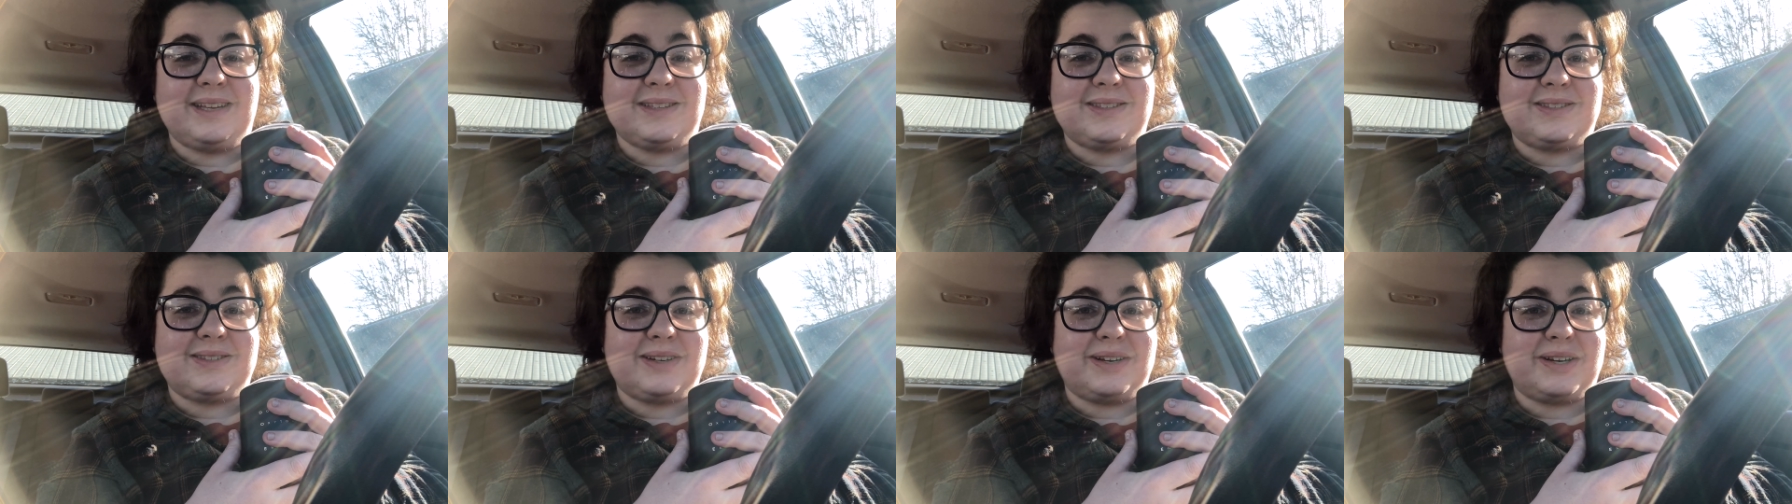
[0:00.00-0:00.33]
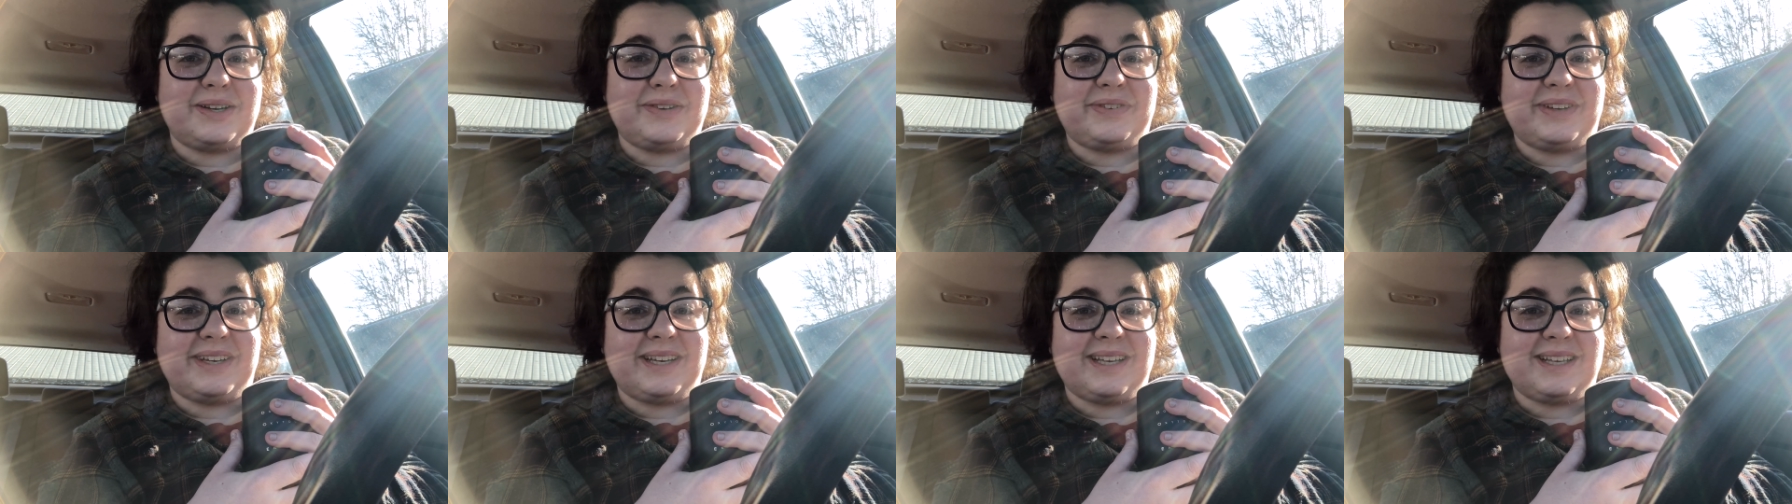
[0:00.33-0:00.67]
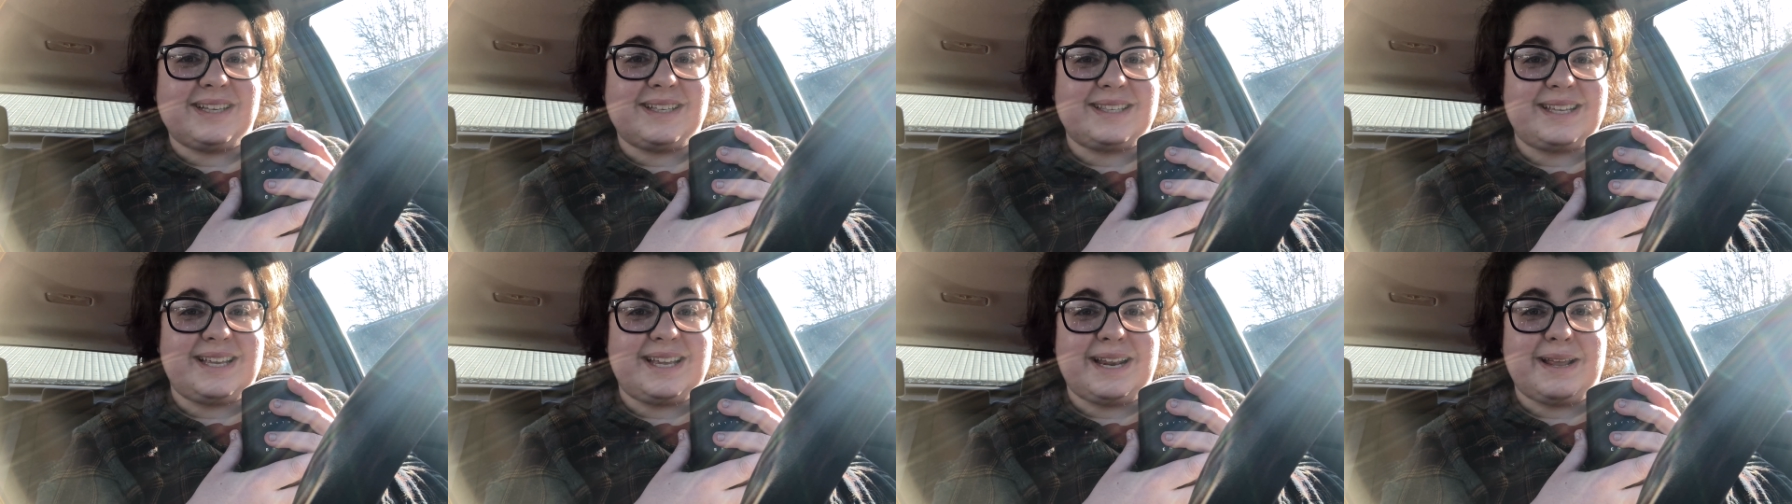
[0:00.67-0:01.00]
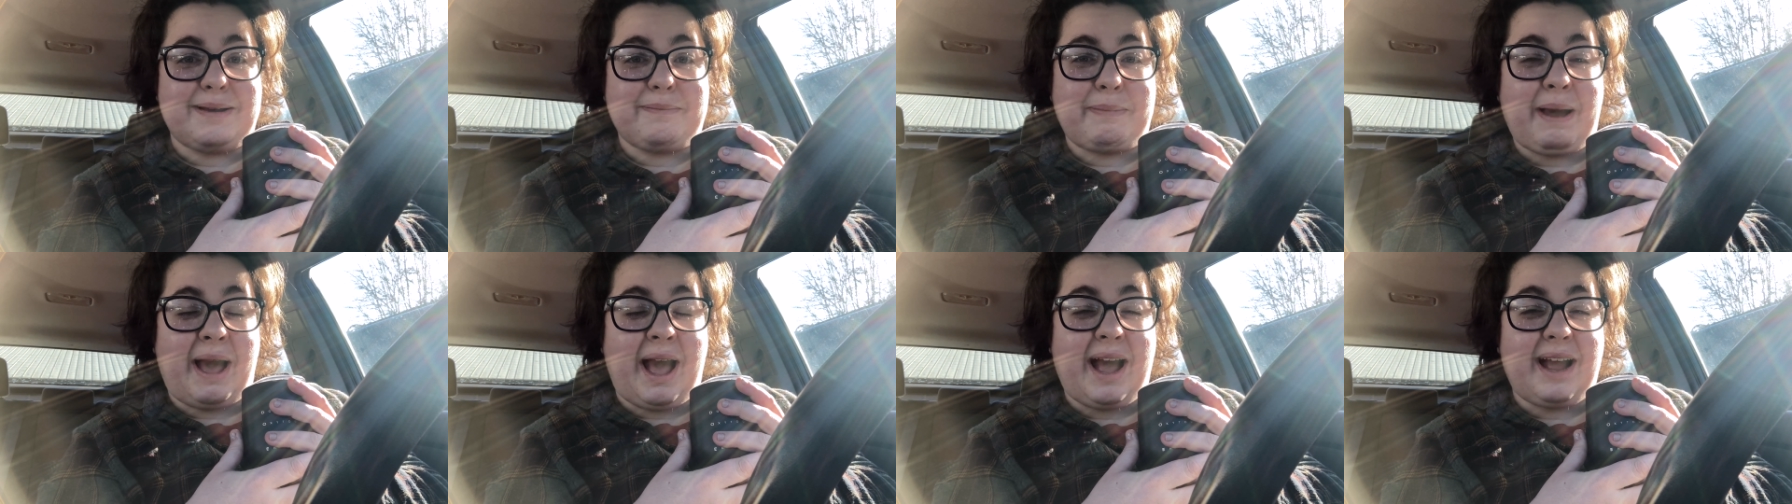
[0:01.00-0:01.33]
servings in
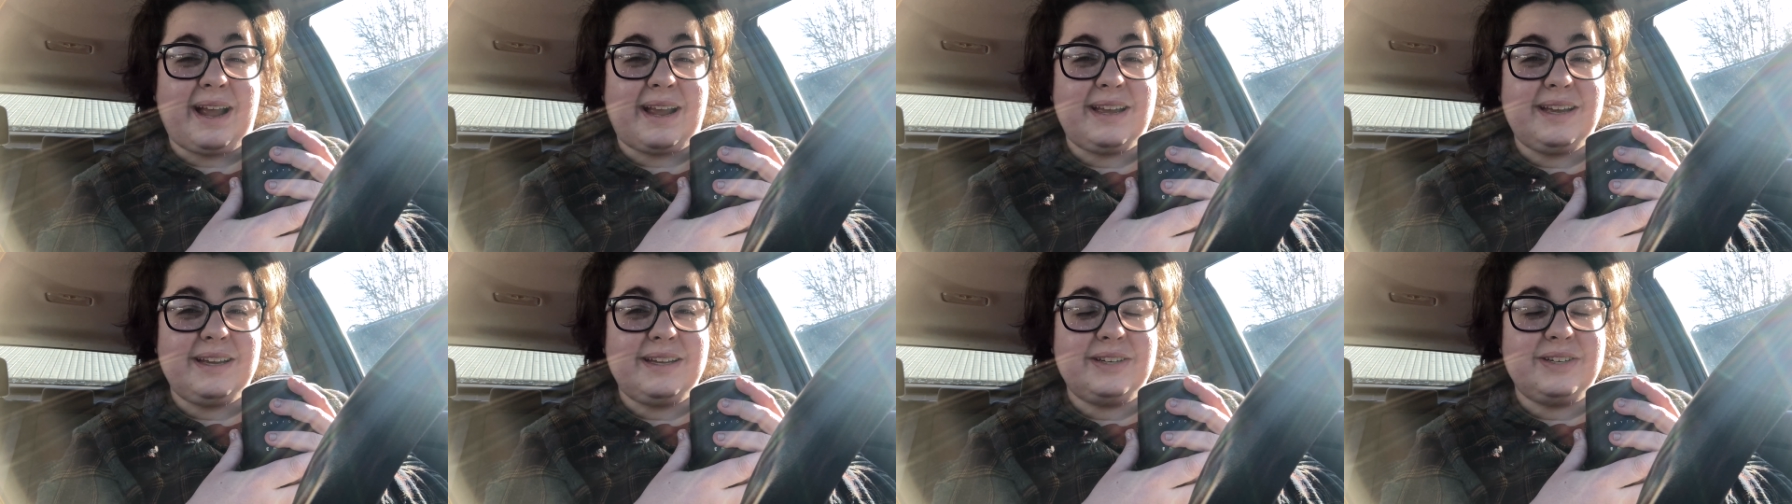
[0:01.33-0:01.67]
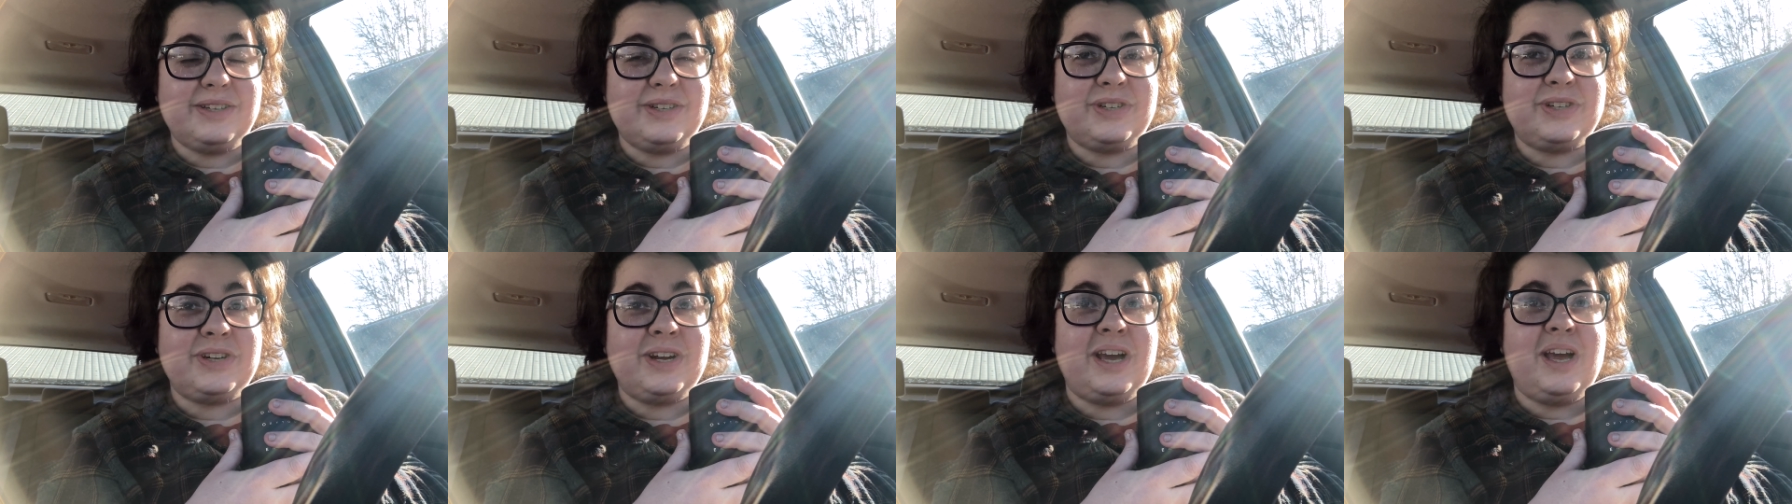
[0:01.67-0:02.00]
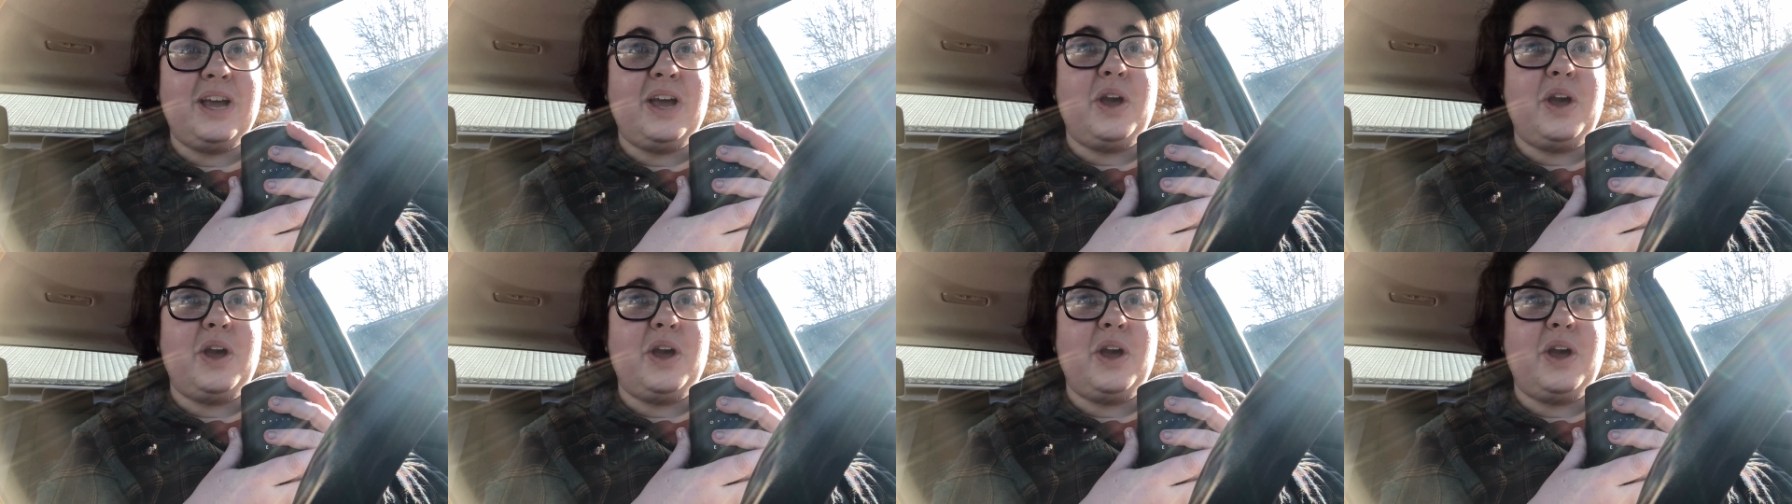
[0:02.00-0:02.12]
a package,